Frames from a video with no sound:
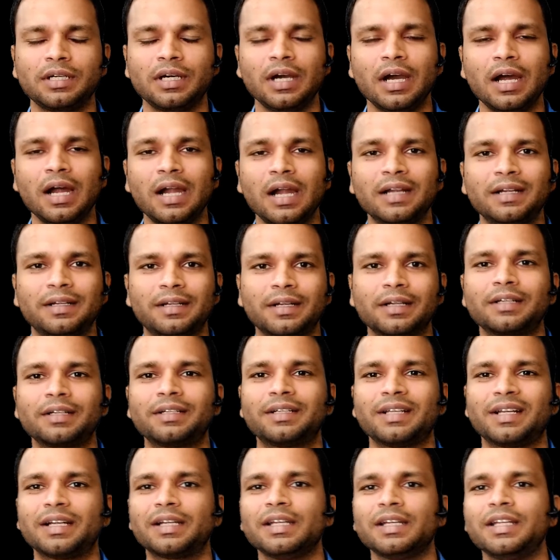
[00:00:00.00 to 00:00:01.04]
drug
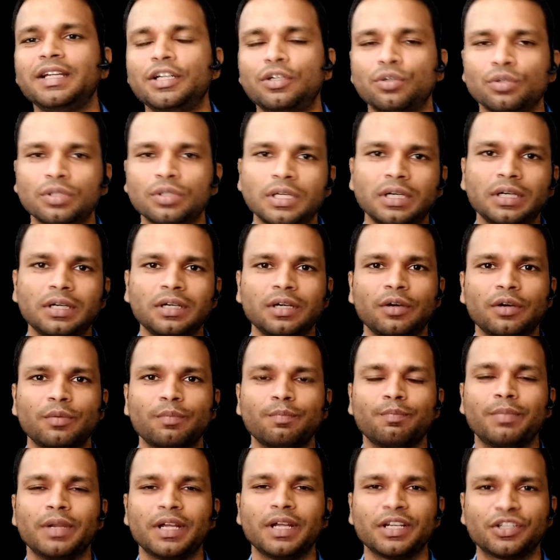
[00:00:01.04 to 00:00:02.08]
directly into the
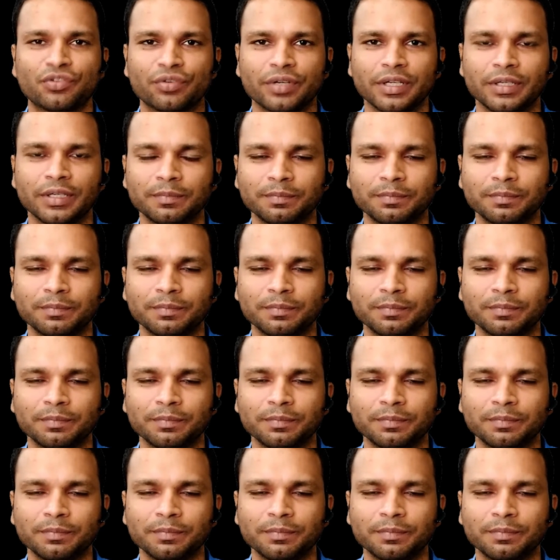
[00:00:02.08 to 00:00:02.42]
bloodstream.